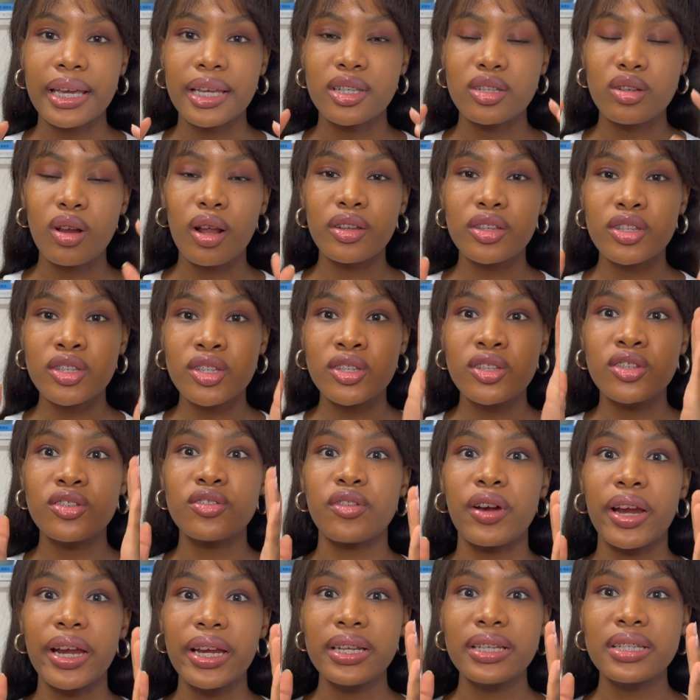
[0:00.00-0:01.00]
it's not
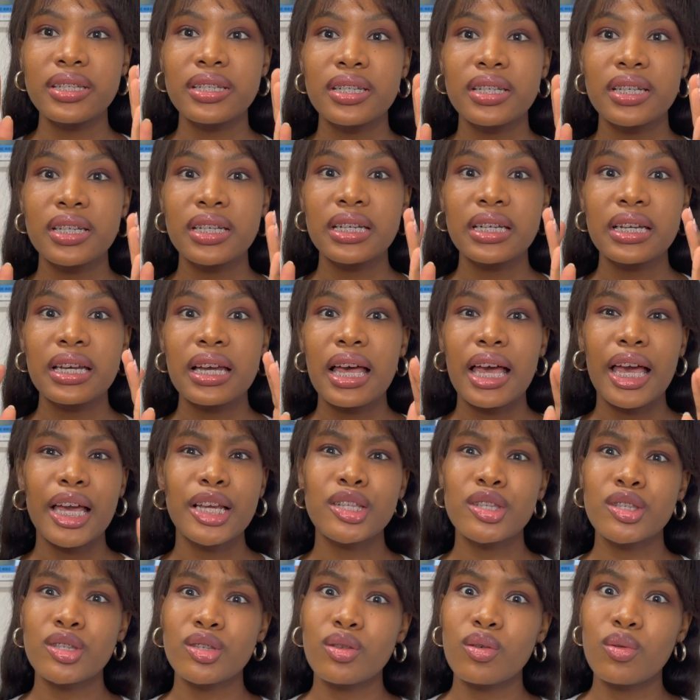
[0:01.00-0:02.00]
straight.
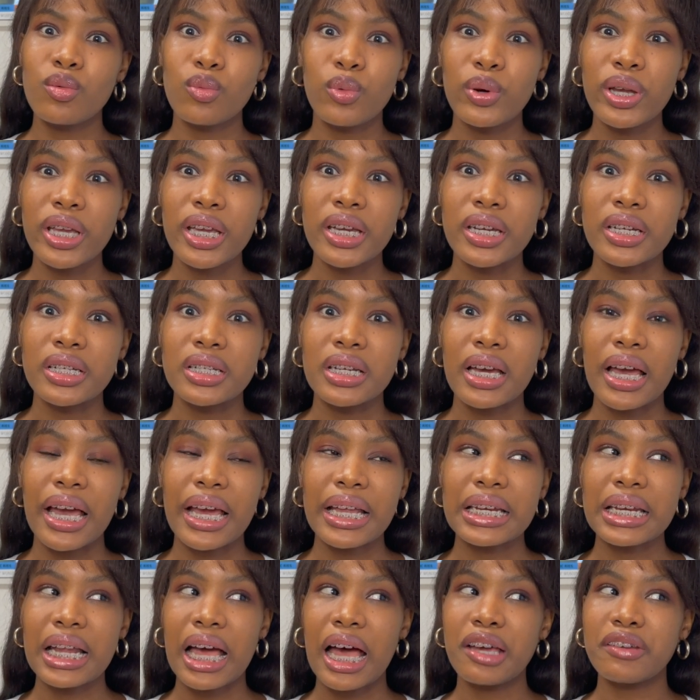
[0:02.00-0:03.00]
It's so weird.
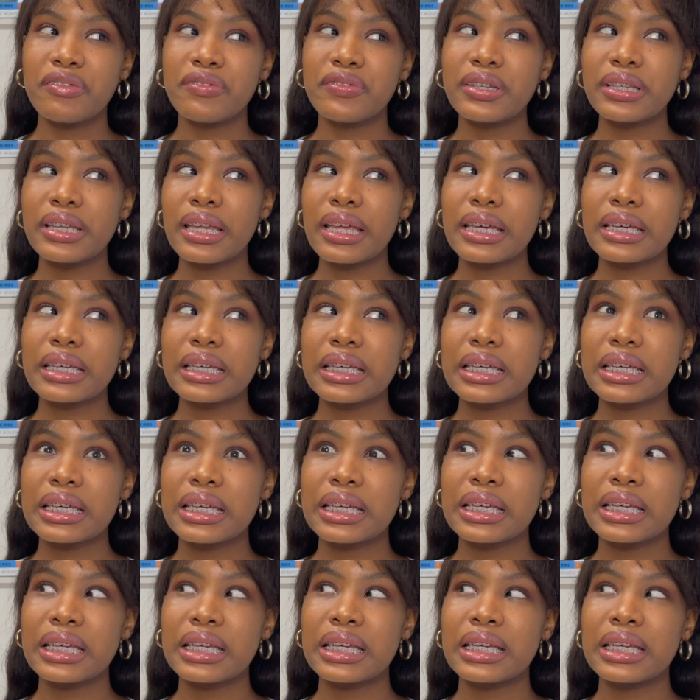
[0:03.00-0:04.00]
And I feel like,
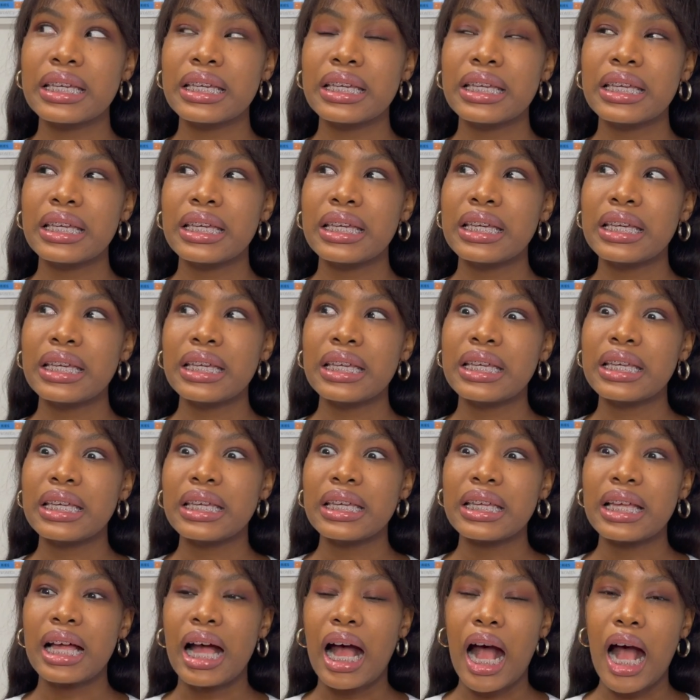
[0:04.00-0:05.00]

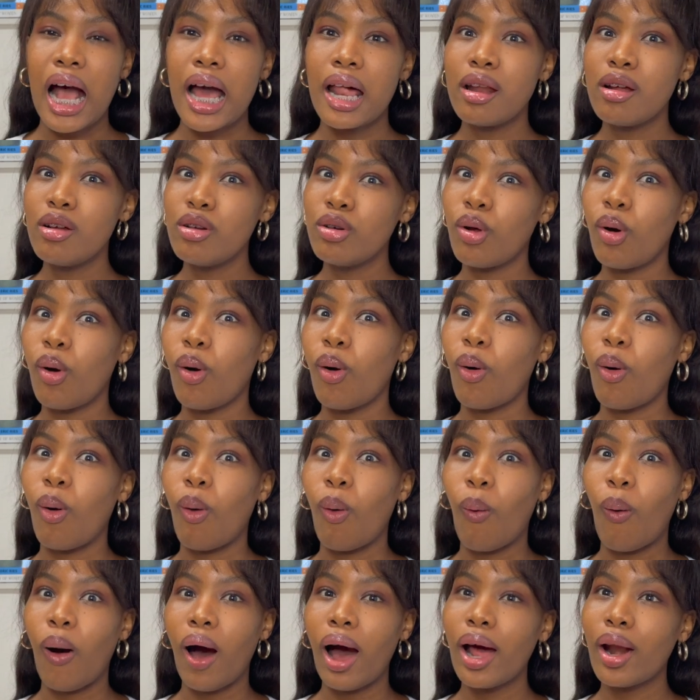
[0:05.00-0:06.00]
I don't
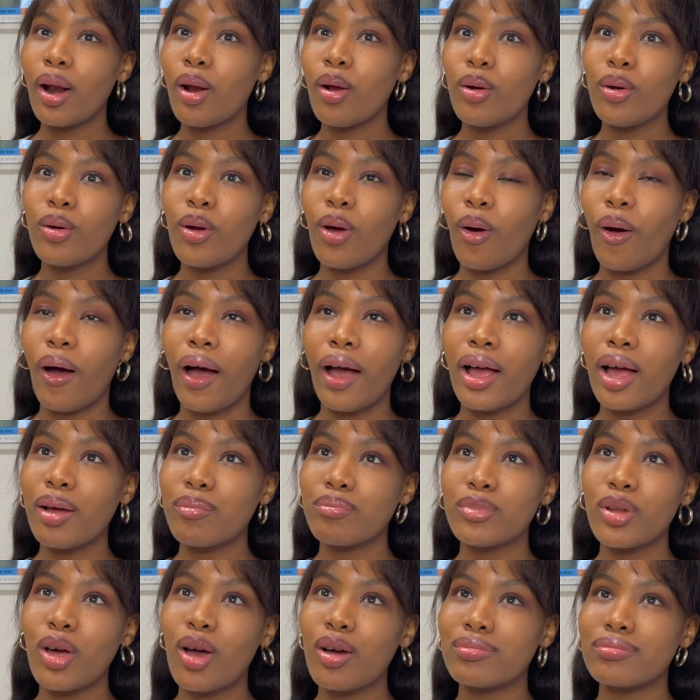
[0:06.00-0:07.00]
know.
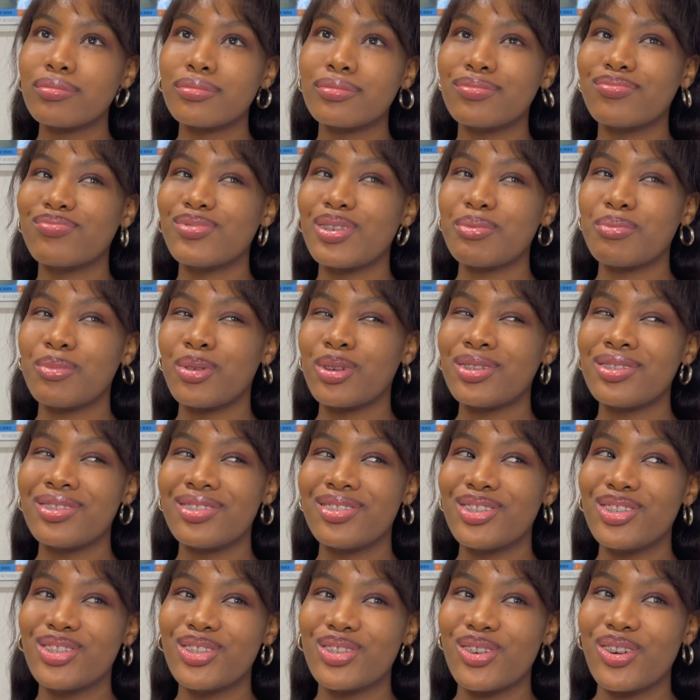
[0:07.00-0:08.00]
I'm not
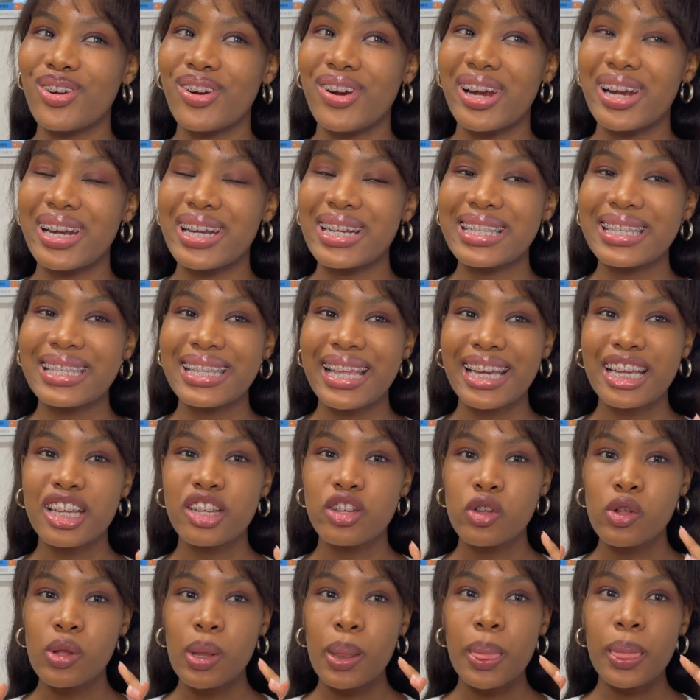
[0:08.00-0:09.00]
too sure. It's like
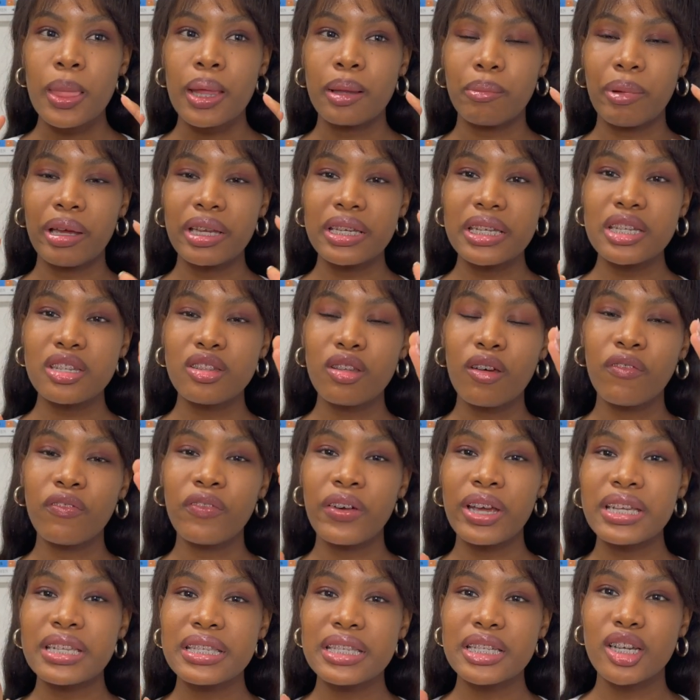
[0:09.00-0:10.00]
my teeth are
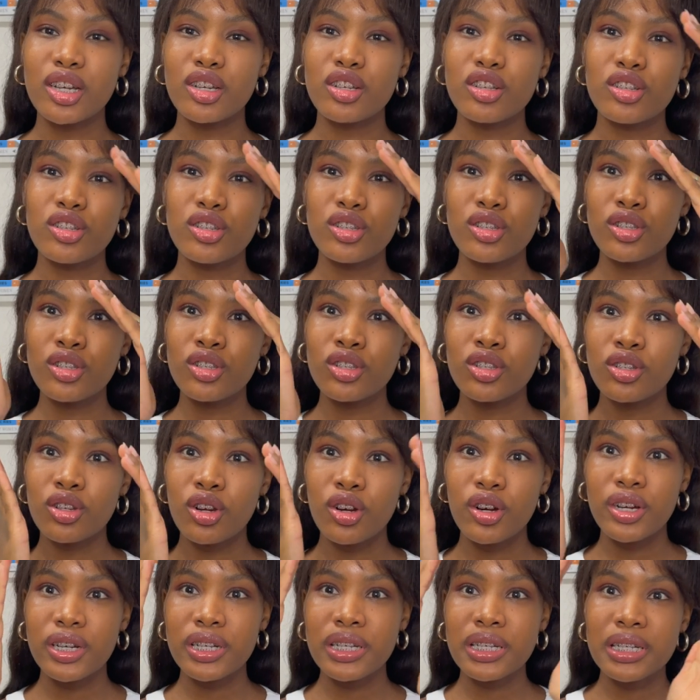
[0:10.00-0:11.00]
facing a
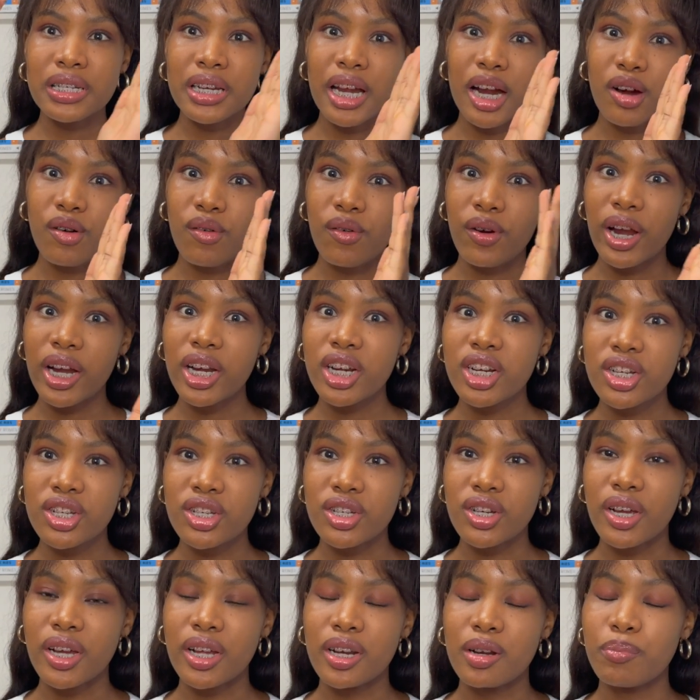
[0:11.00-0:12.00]
certain
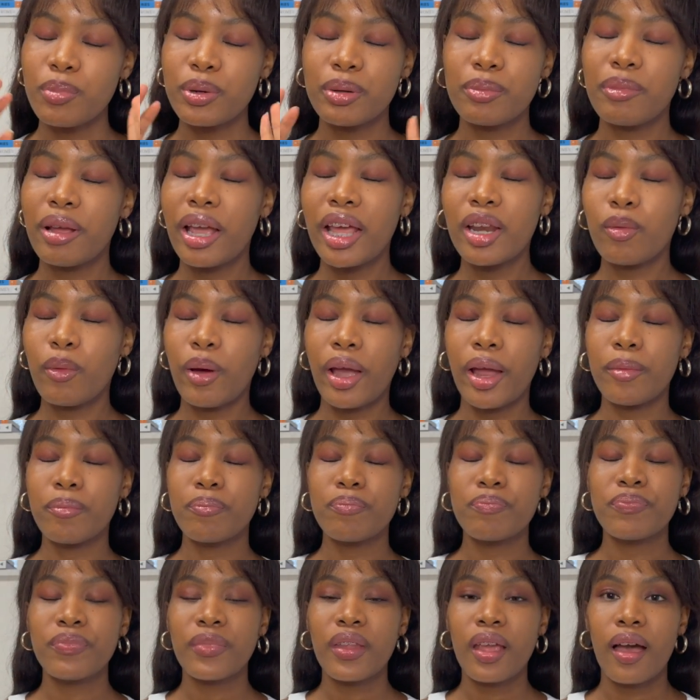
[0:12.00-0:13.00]
direction. But anyway,
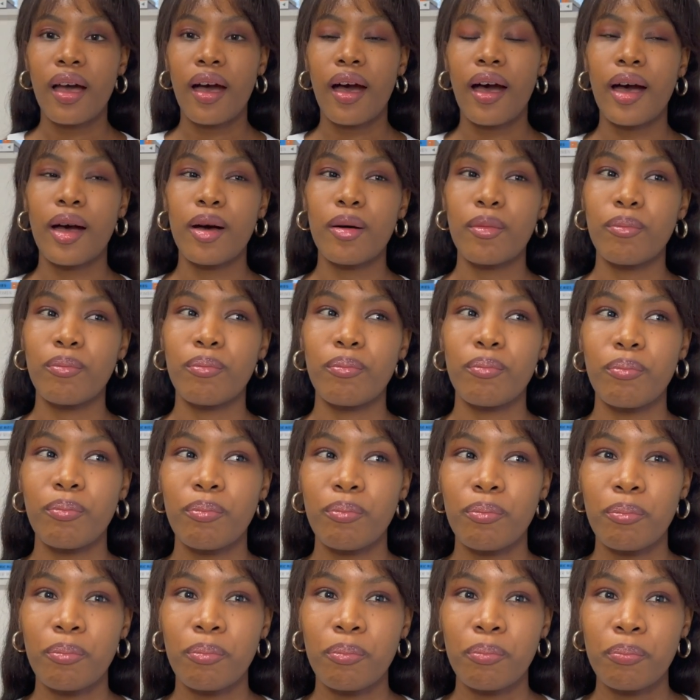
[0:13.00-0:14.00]
I
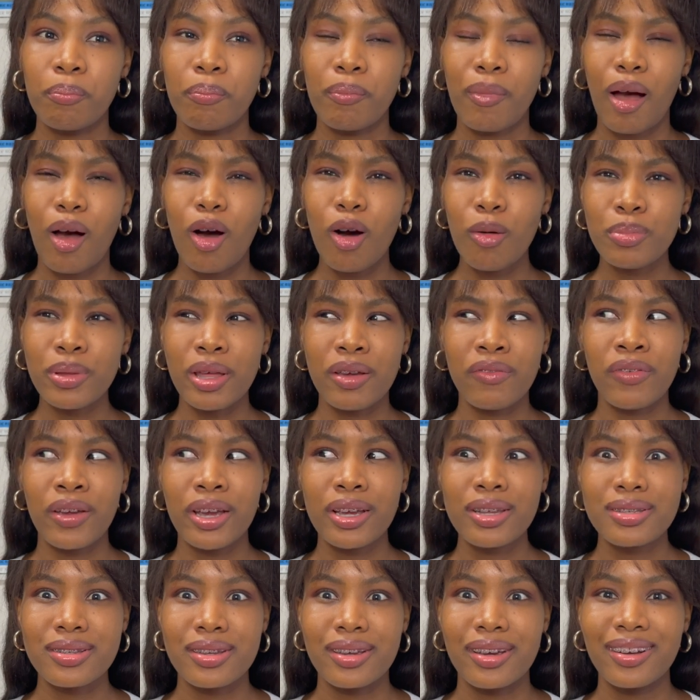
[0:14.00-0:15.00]
hope they
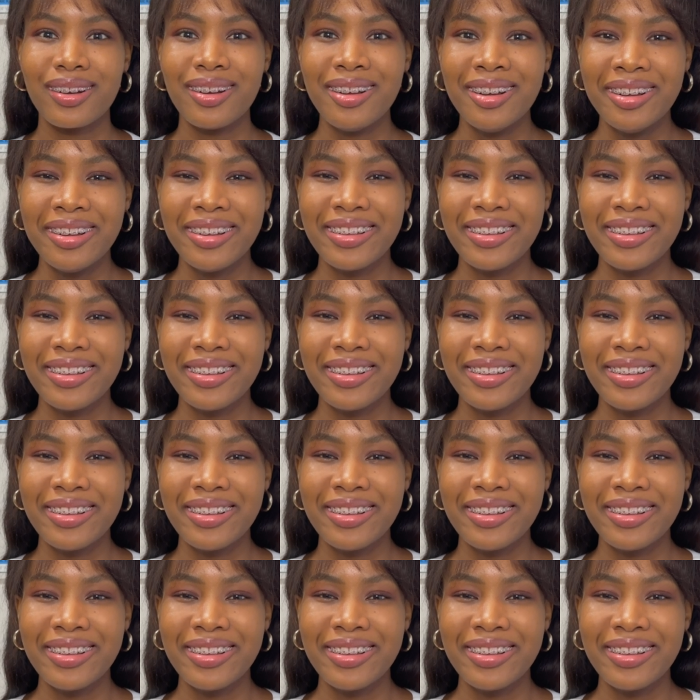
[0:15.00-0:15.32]
fix it.